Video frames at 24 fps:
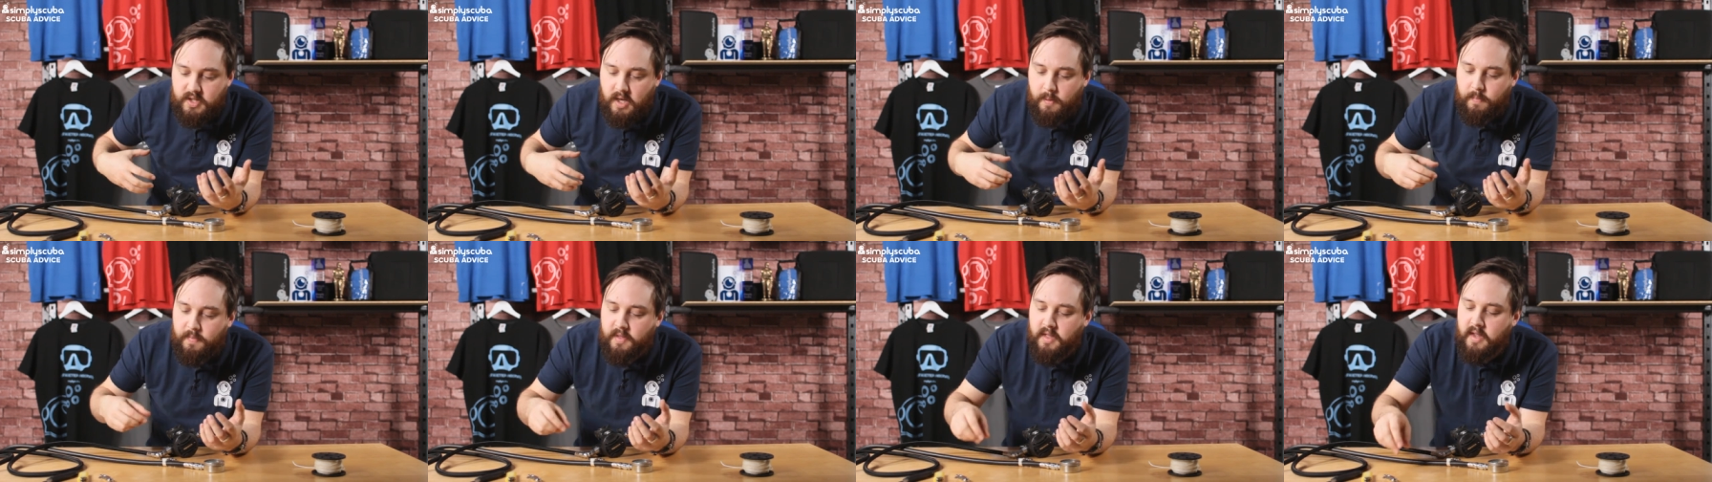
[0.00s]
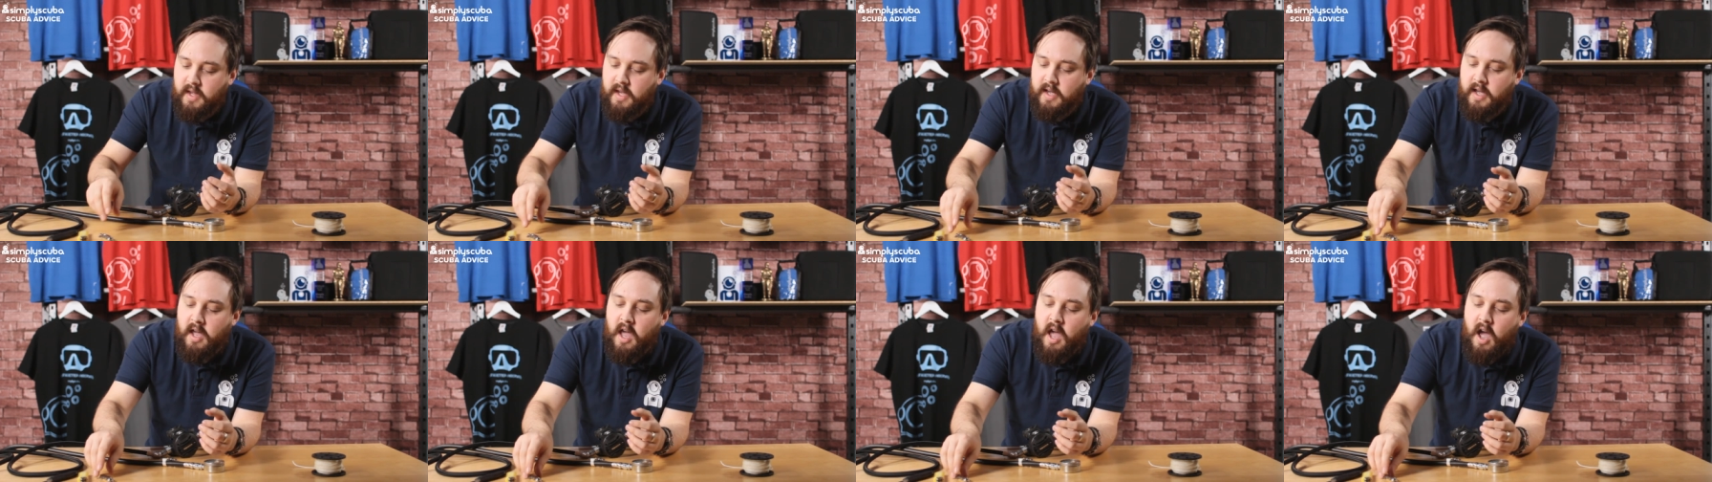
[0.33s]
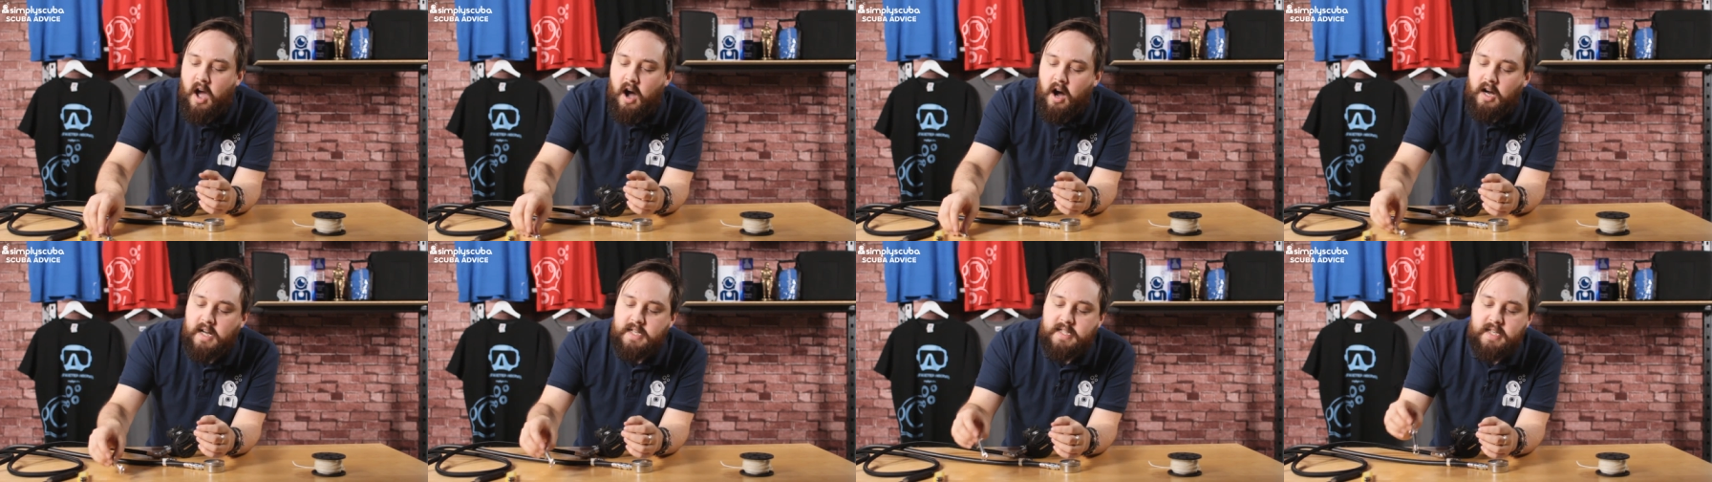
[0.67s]
something,
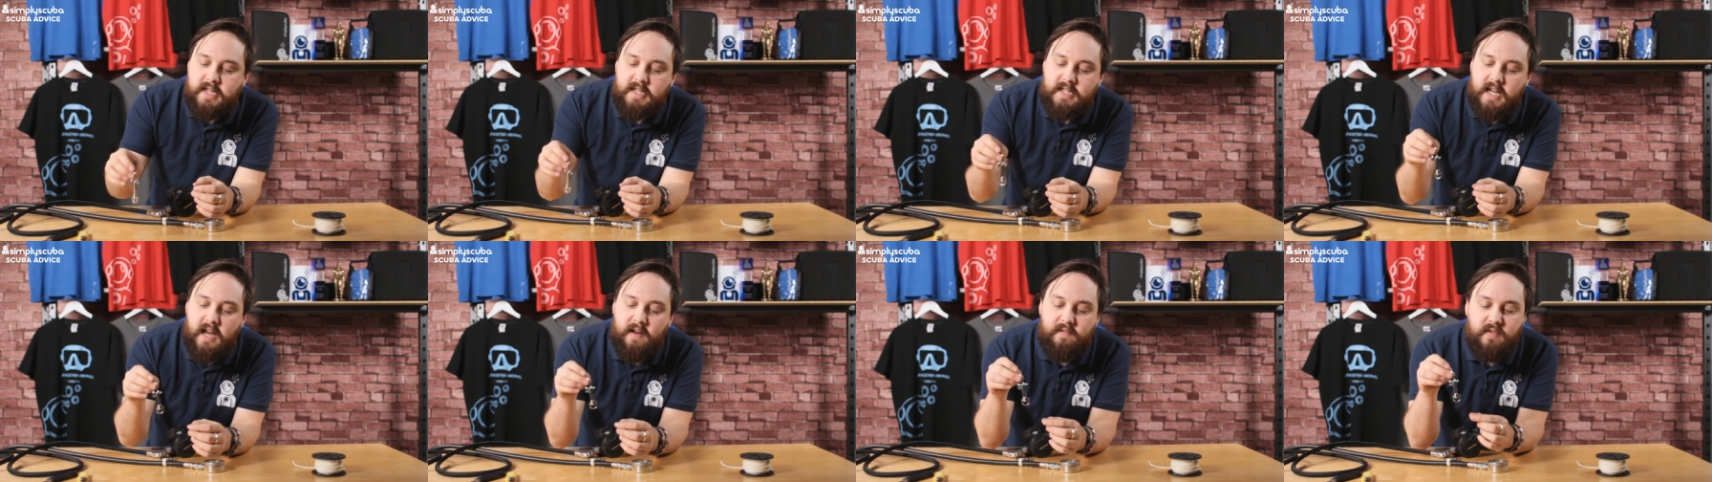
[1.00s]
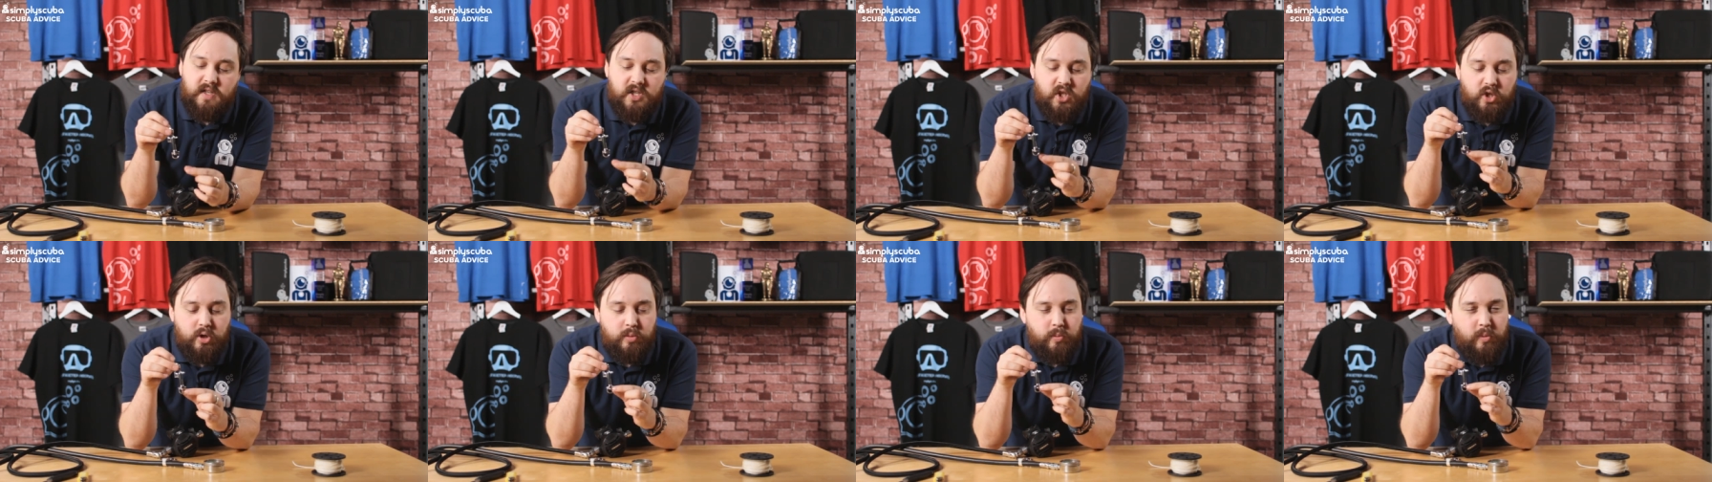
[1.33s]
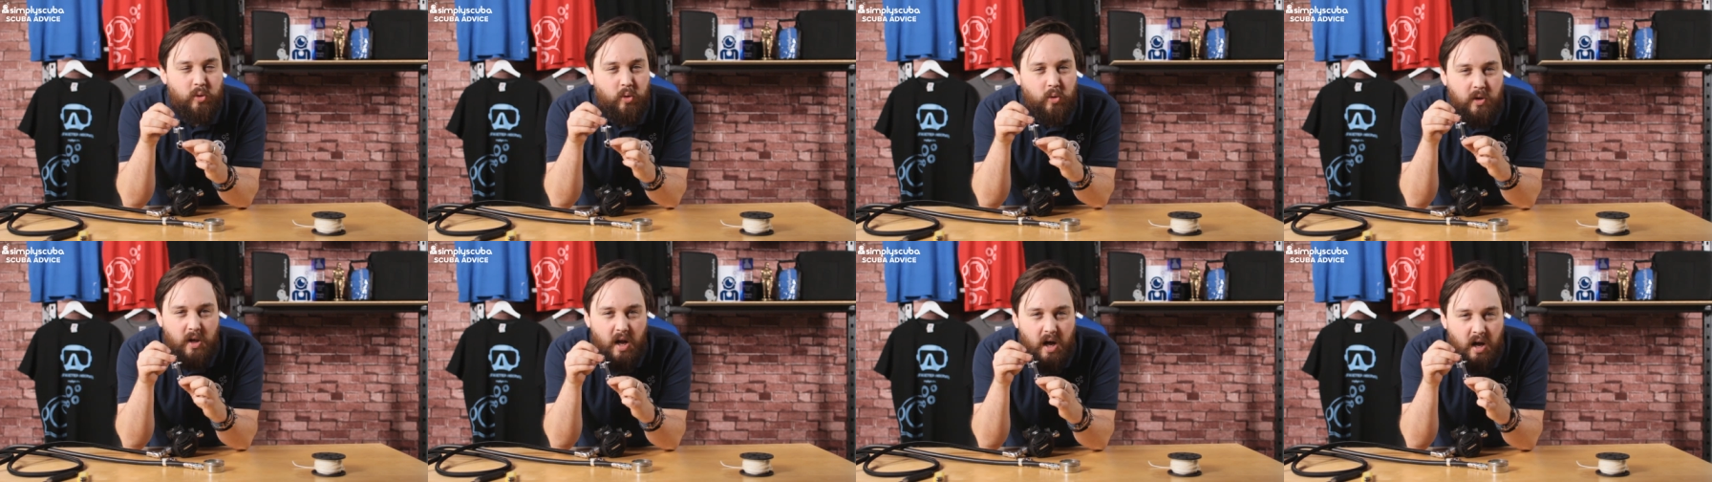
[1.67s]
I tend to have a
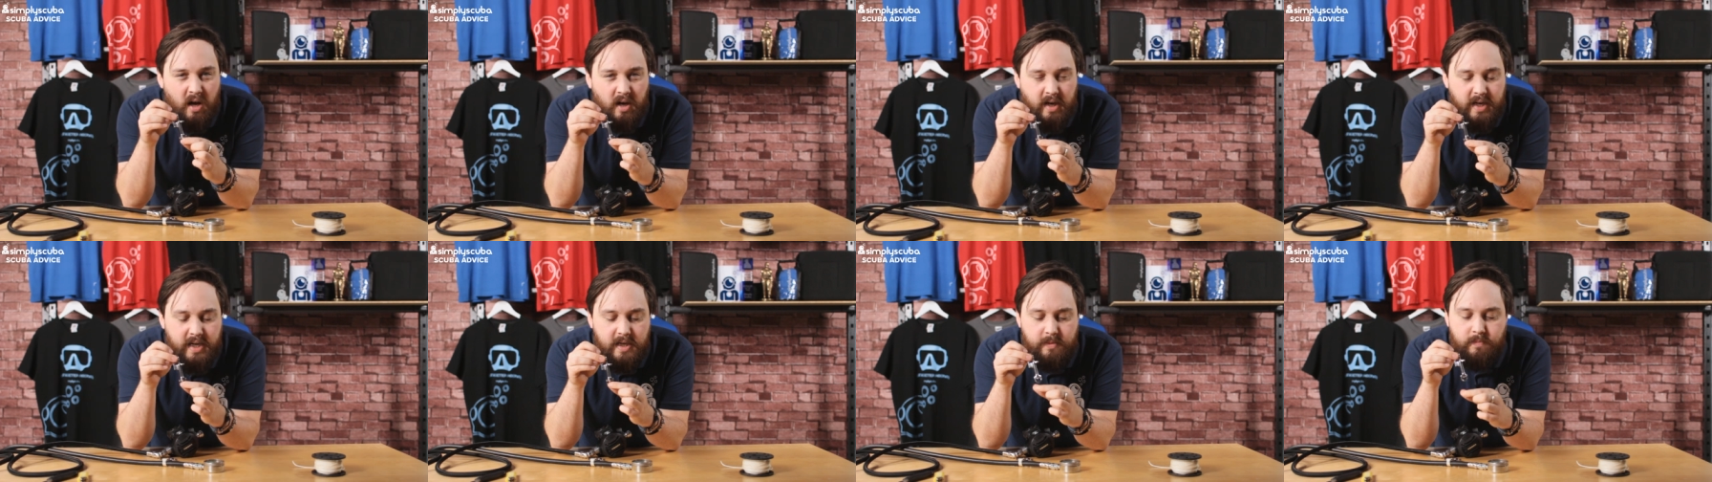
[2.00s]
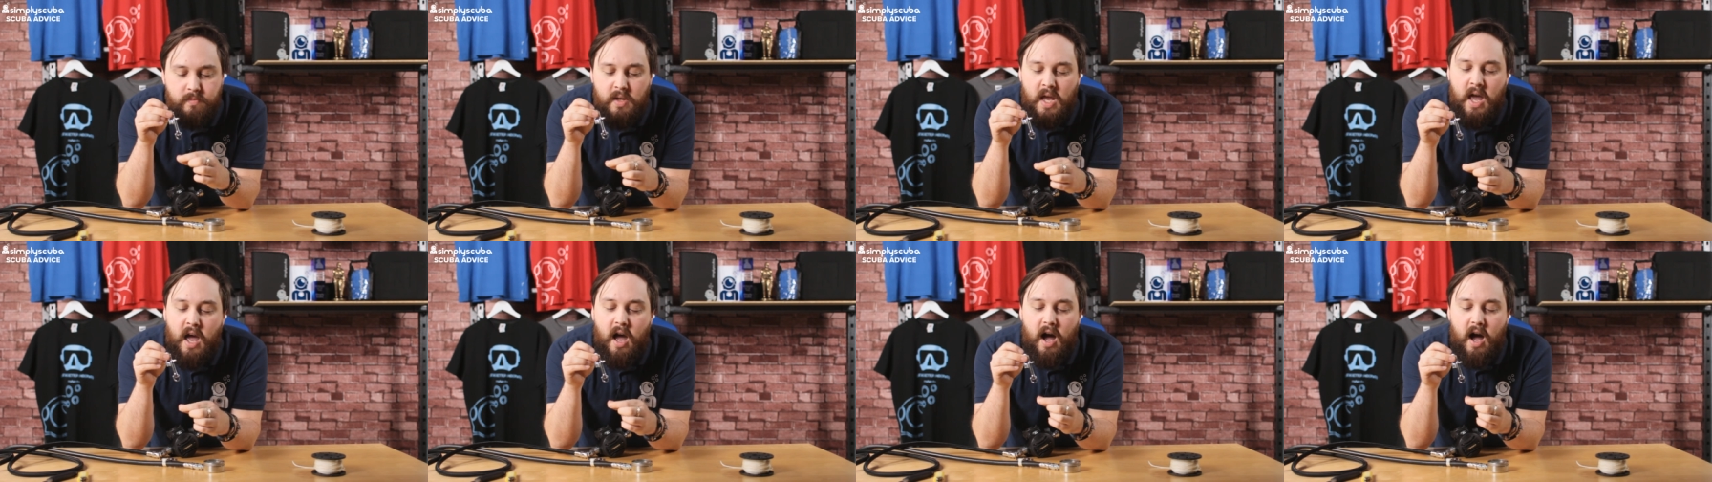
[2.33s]
small eye,